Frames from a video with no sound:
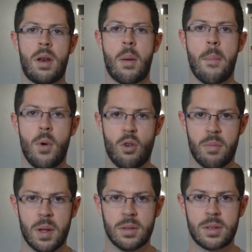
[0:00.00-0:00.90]

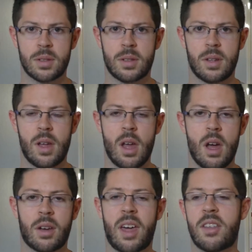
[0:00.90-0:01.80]
movements.
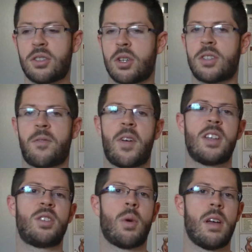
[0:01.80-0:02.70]
And this is just a
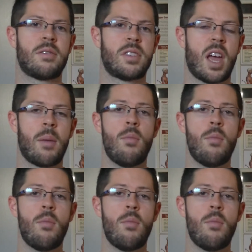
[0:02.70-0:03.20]
fancy way of saying